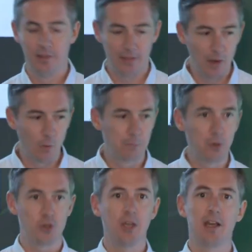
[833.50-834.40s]
they were
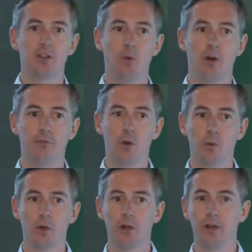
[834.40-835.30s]
pushing SQL
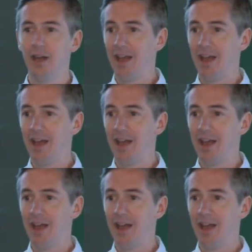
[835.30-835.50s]
forward,